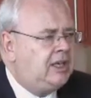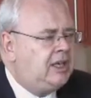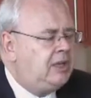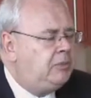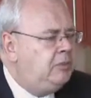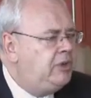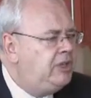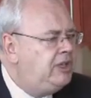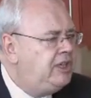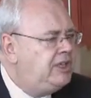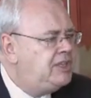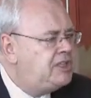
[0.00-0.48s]

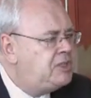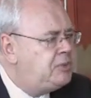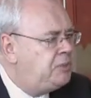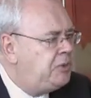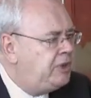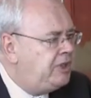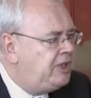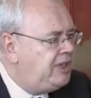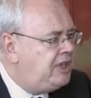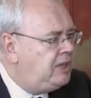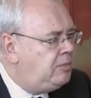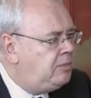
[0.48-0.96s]
and we need to
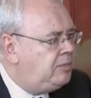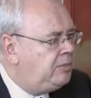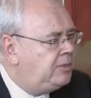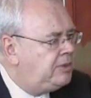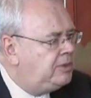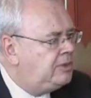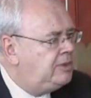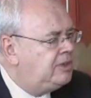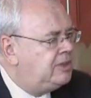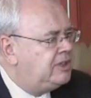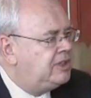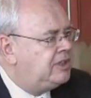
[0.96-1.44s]
be
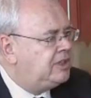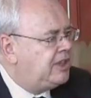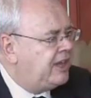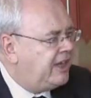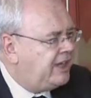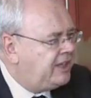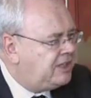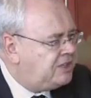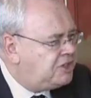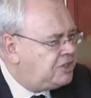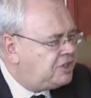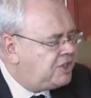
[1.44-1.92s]
nimble
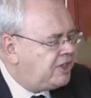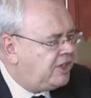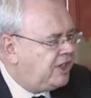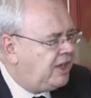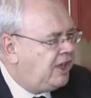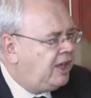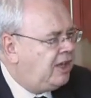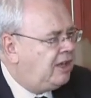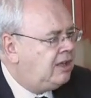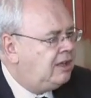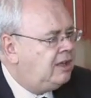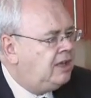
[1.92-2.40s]
and
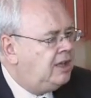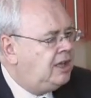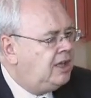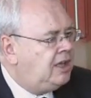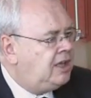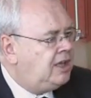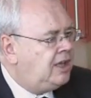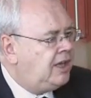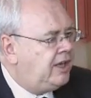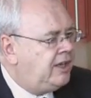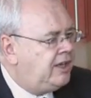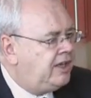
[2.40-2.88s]
agile
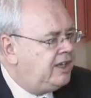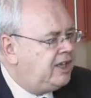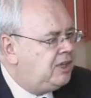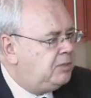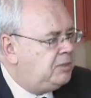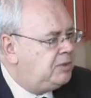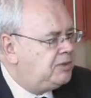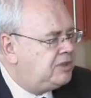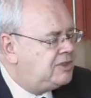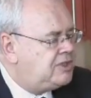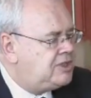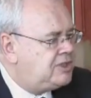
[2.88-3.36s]
and
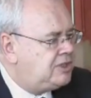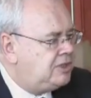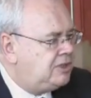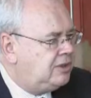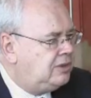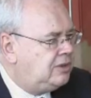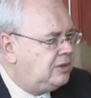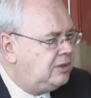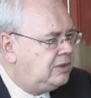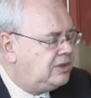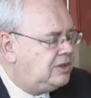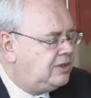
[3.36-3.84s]
able
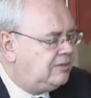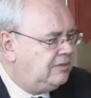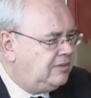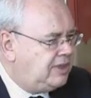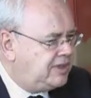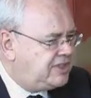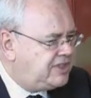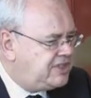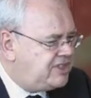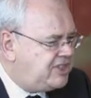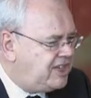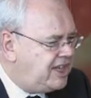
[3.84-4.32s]
to
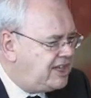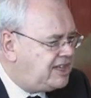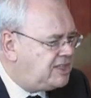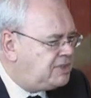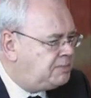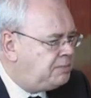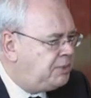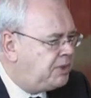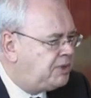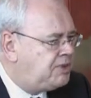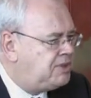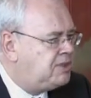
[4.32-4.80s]

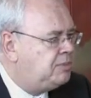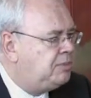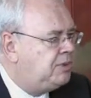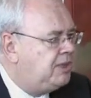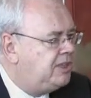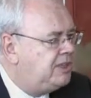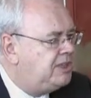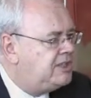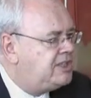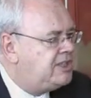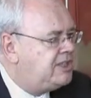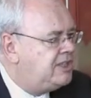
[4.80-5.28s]
assess
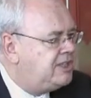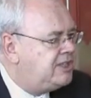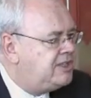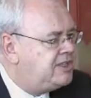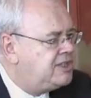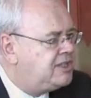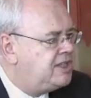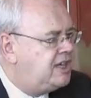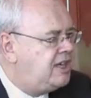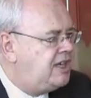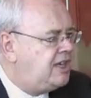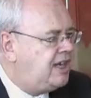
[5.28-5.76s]

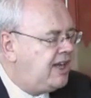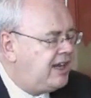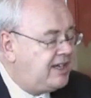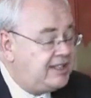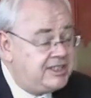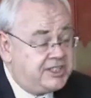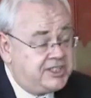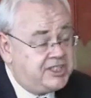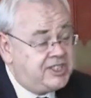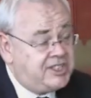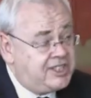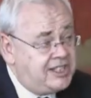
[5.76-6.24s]
possibilities
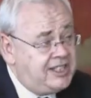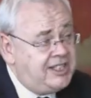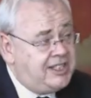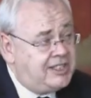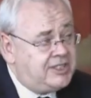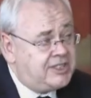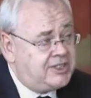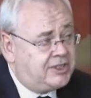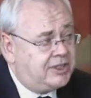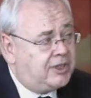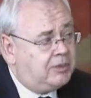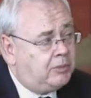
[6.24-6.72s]
and
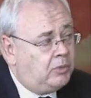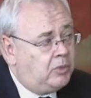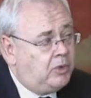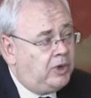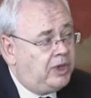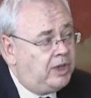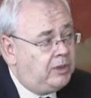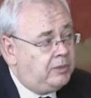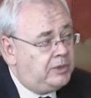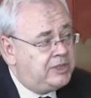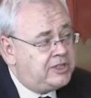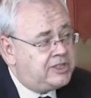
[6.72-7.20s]
seize them
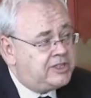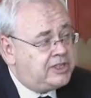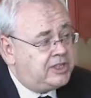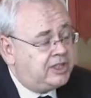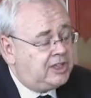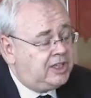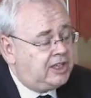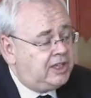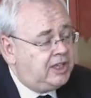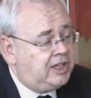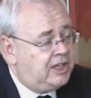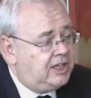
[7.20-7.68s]
where we
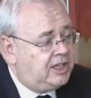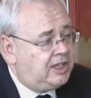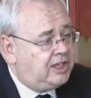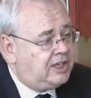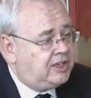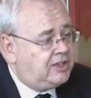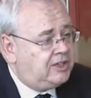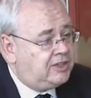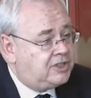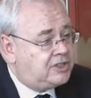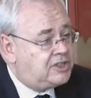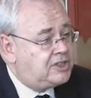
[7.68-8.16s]
see
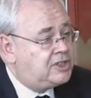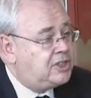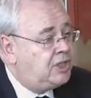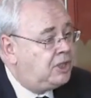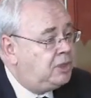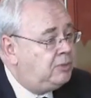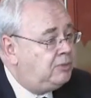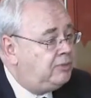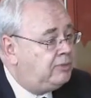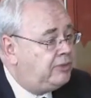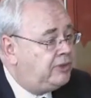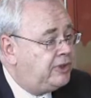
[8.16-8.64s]
the
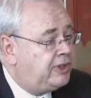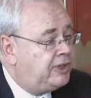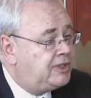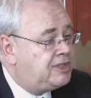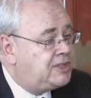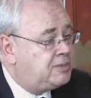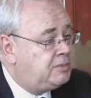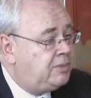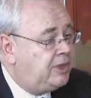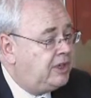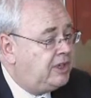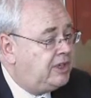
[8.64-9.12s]
scope for
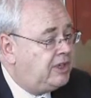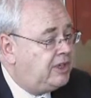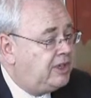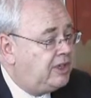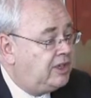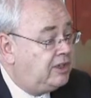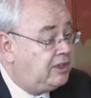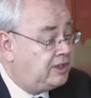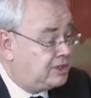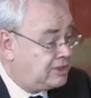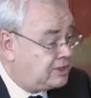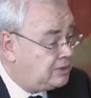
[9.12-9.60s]
us
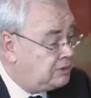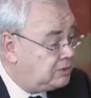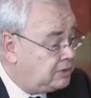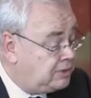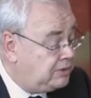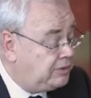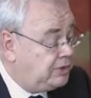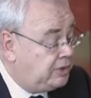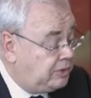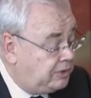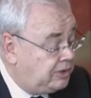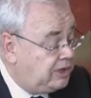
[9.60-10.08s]
making the sort
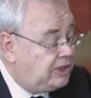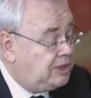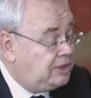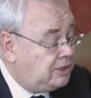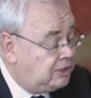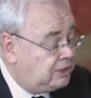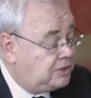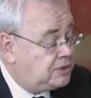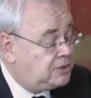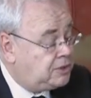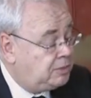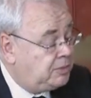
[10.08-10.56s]
of unique
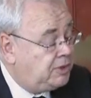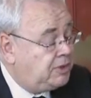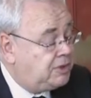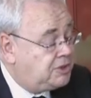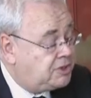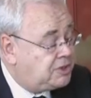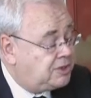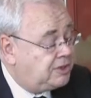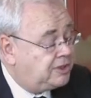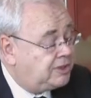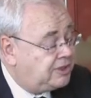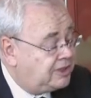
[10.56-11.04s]

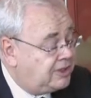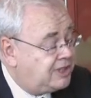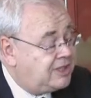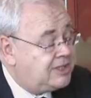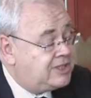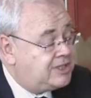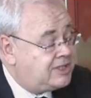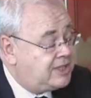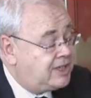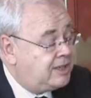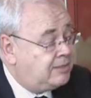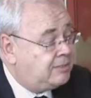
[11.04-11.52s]
contribution that
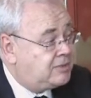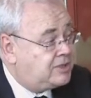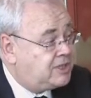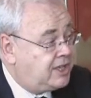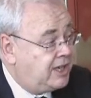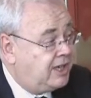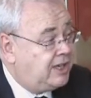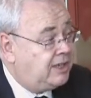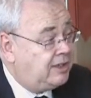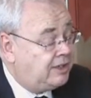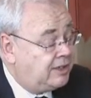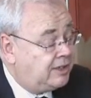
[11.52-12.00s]
East Thames
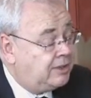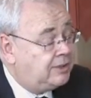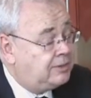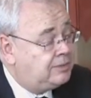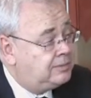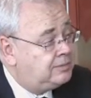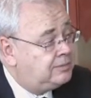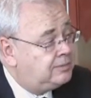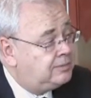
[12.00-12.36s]
can do.